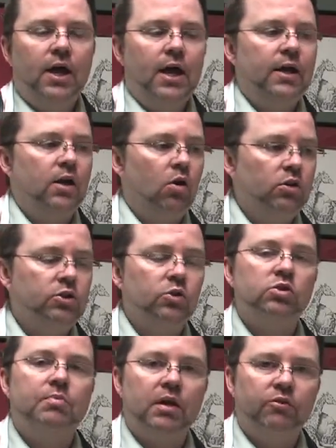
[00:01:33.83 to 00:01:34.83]
And it also
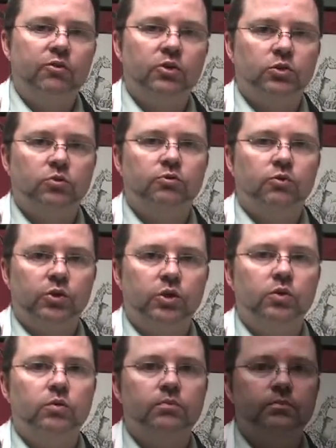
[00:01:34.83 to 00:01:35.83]
is beneficial for
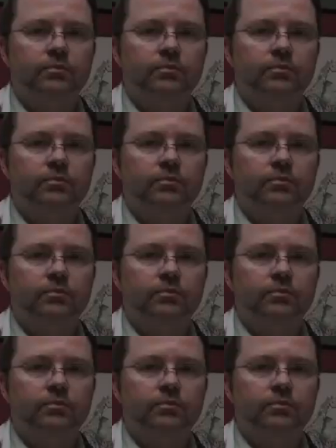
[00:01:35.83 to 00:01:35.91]
you.